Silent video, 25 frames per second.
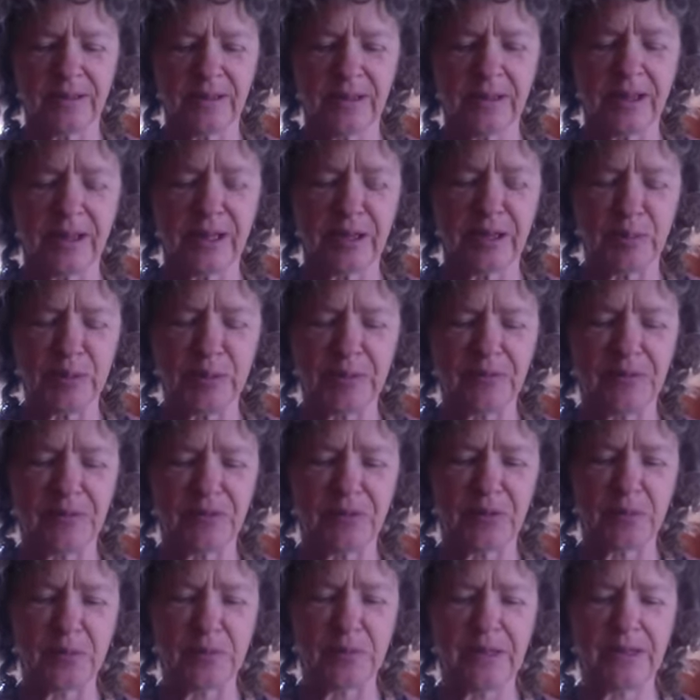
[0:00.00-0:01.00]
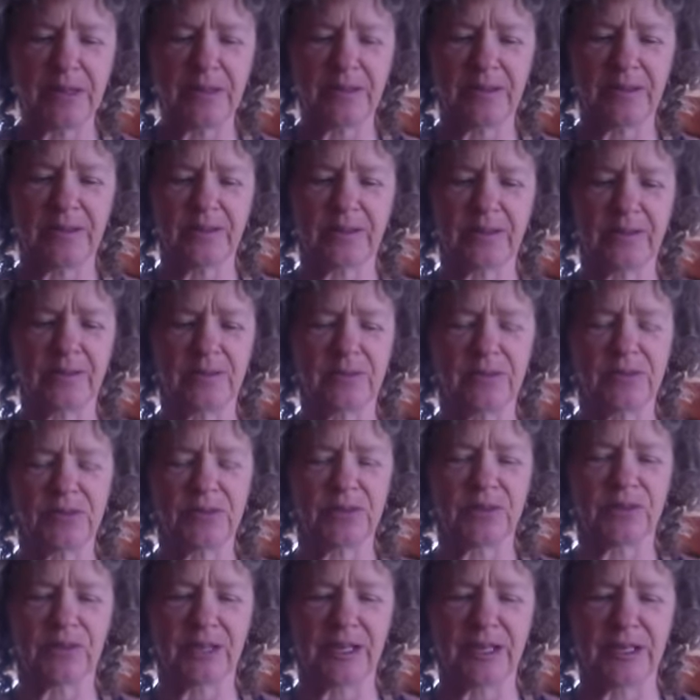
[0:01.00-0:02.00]
came up for me in the
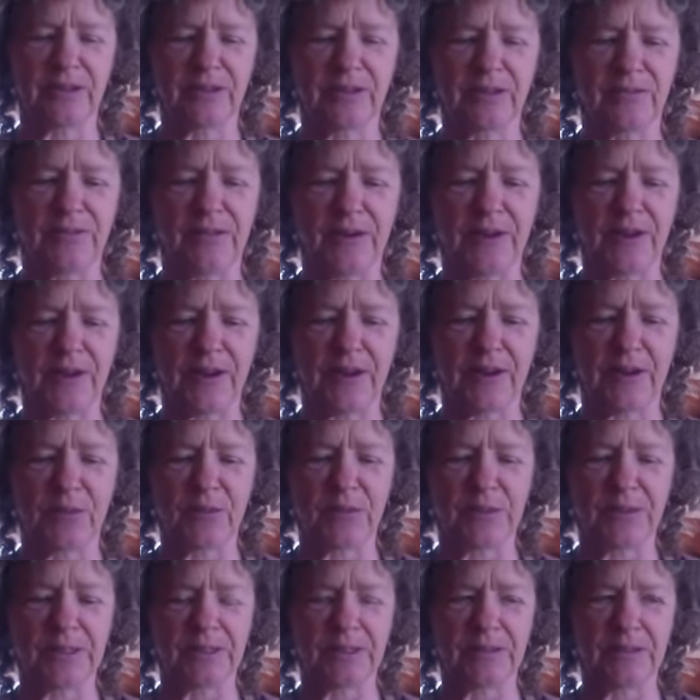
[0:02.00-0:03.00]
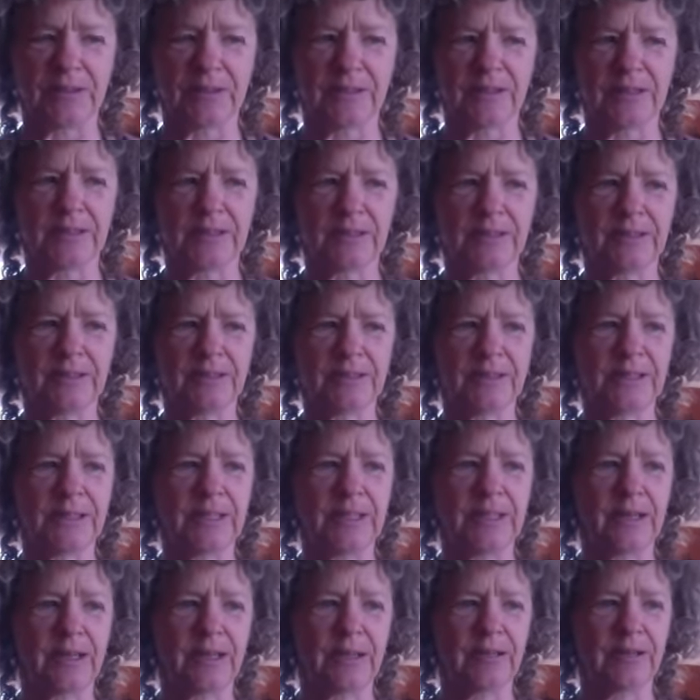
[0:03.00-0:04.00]
journey into fire, was
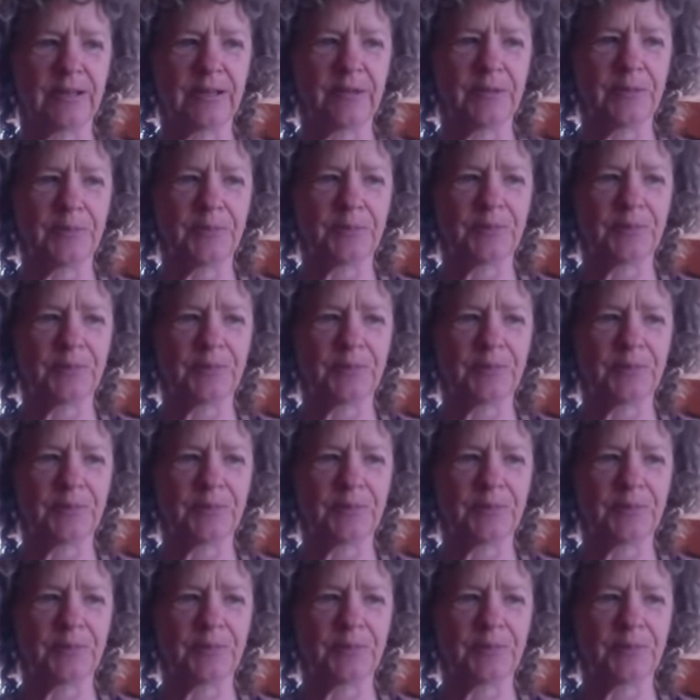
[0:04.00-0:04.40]
seeing,